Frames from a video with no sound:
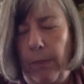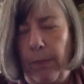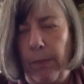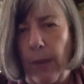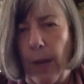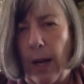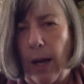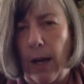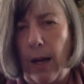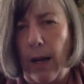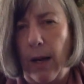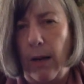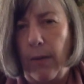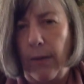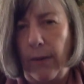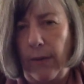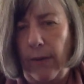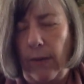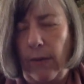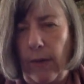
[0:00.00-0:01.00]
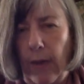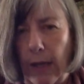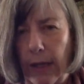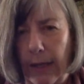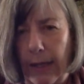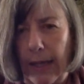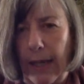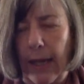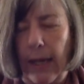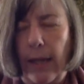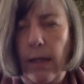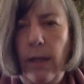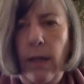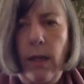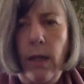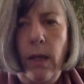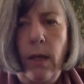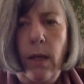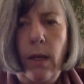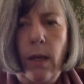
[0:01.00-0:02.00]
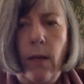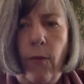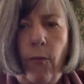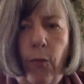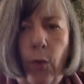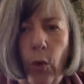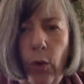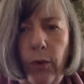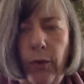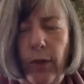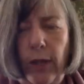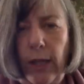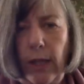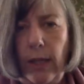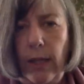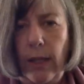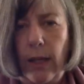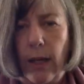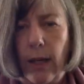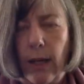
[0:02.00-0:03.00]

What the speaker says: this is again forcing